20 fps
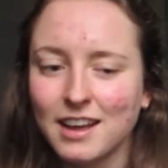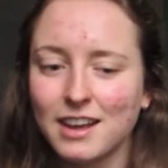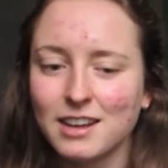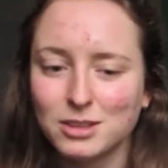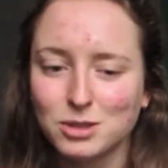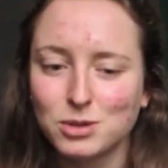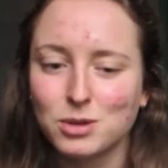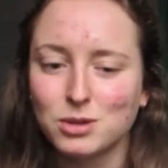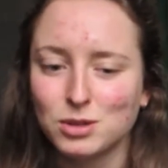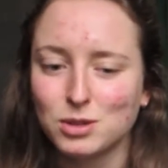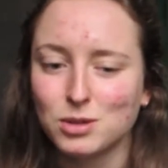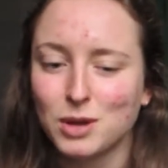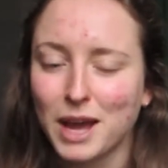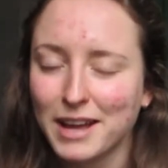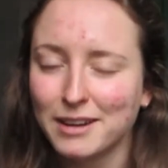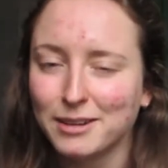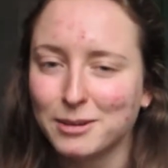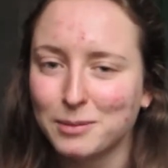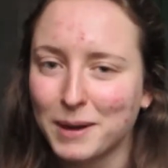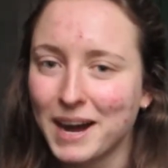it's going to
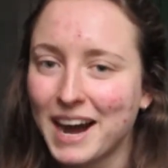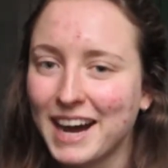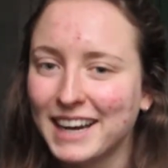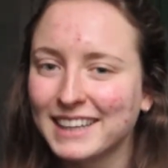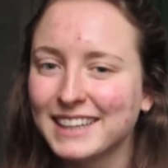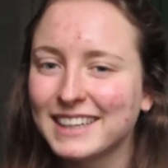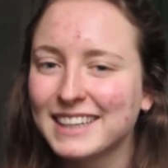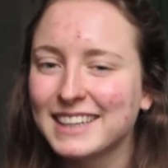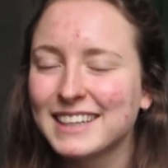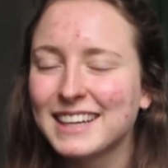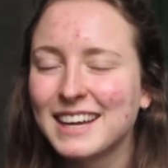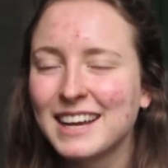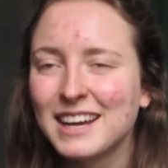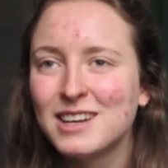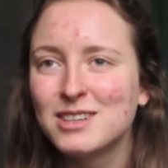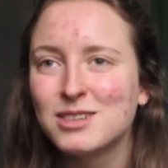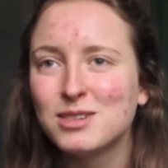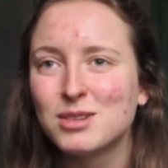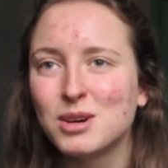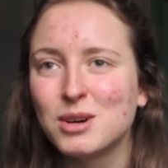end badly,
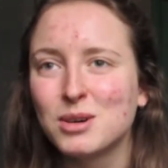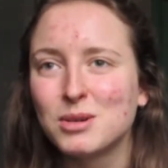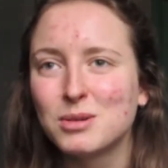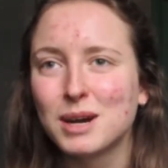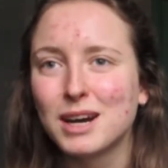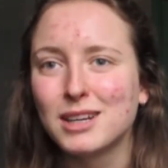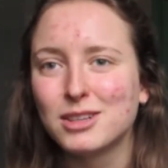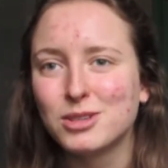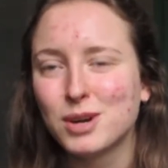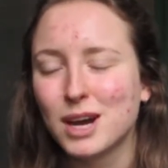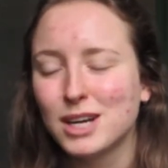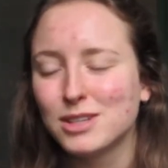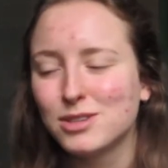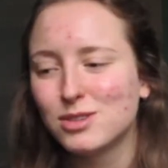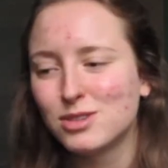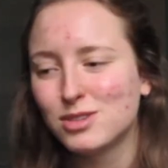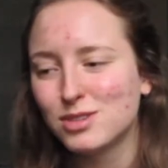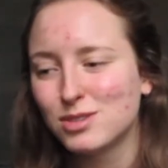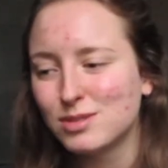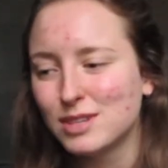so I tried to
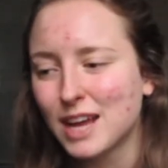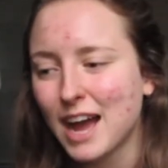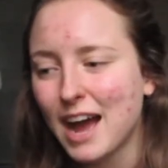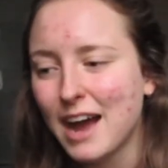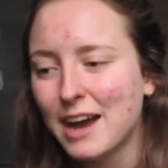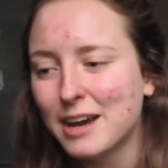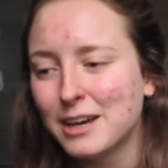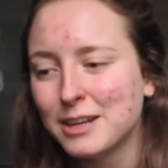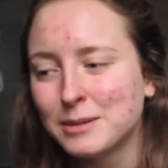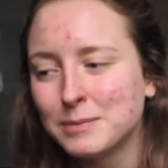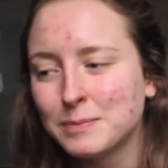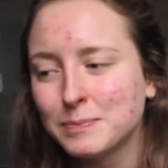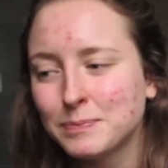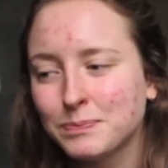do that.